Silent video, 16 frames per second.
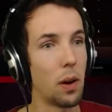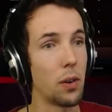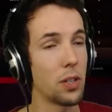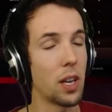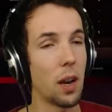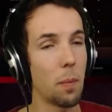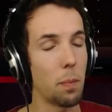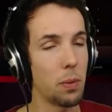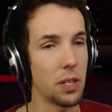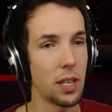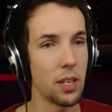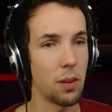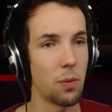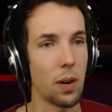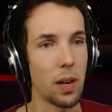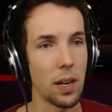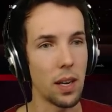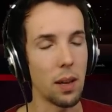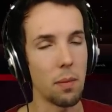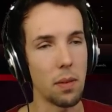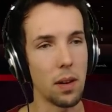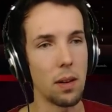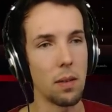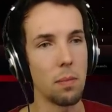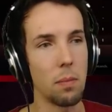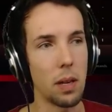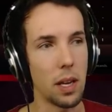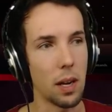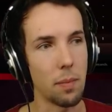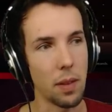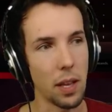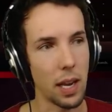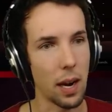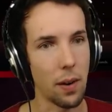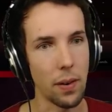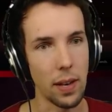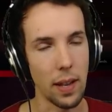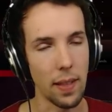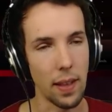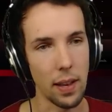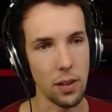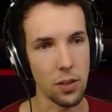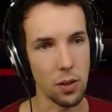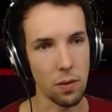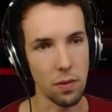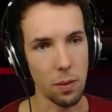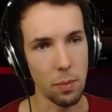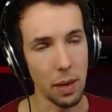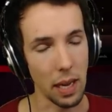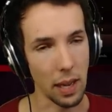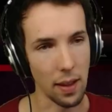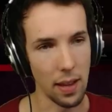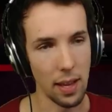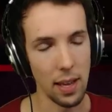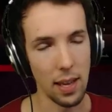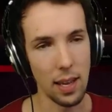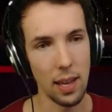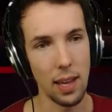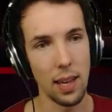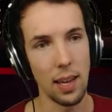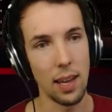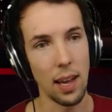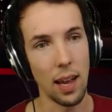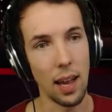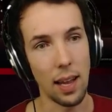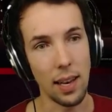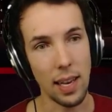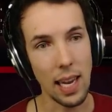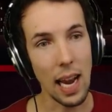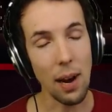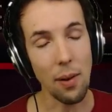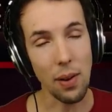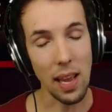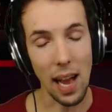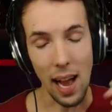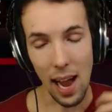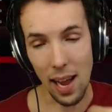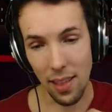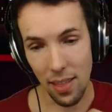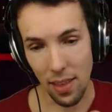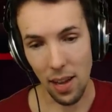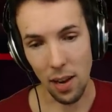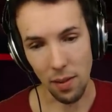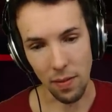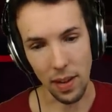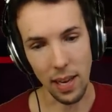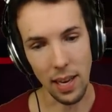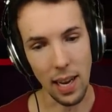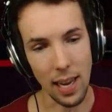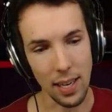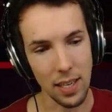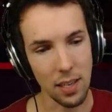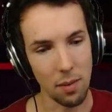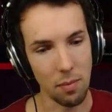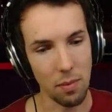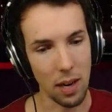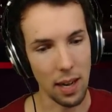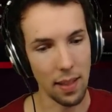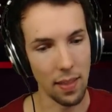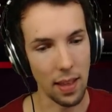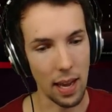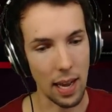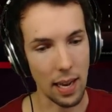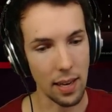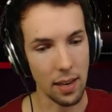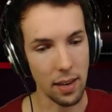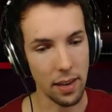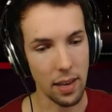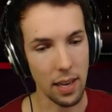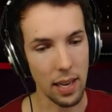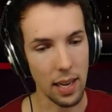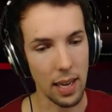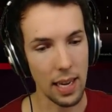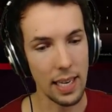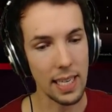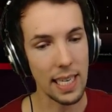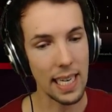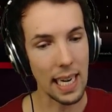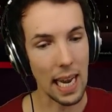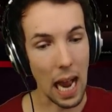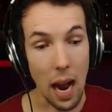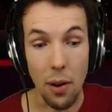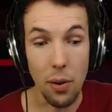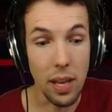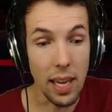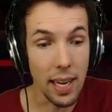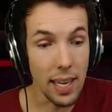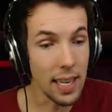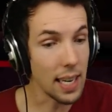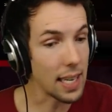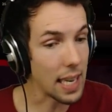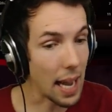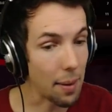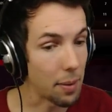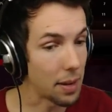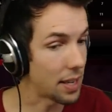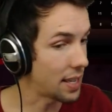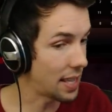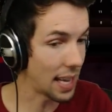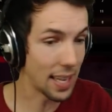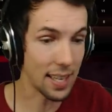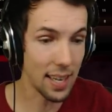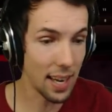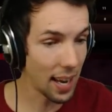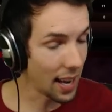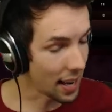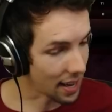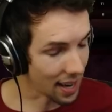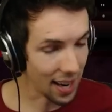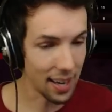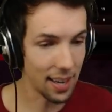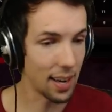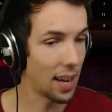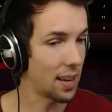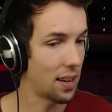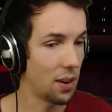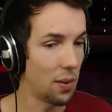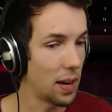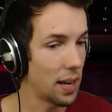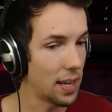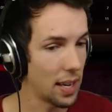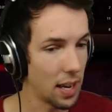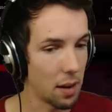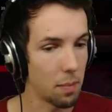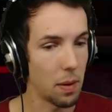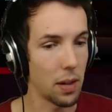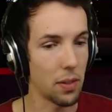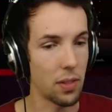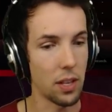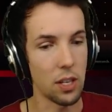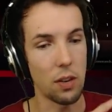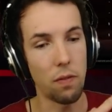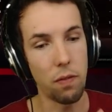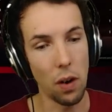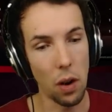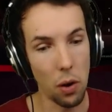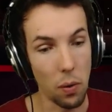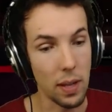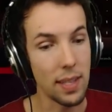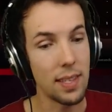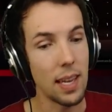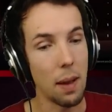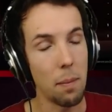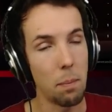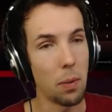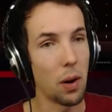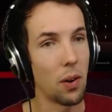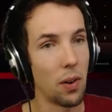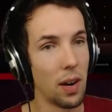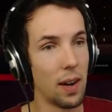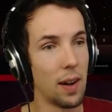so that position 1 can become the carry that they deserve to be. The carry, I thought of it as someone that is carrying the damage. That's it. I had no idea about this flow and tempo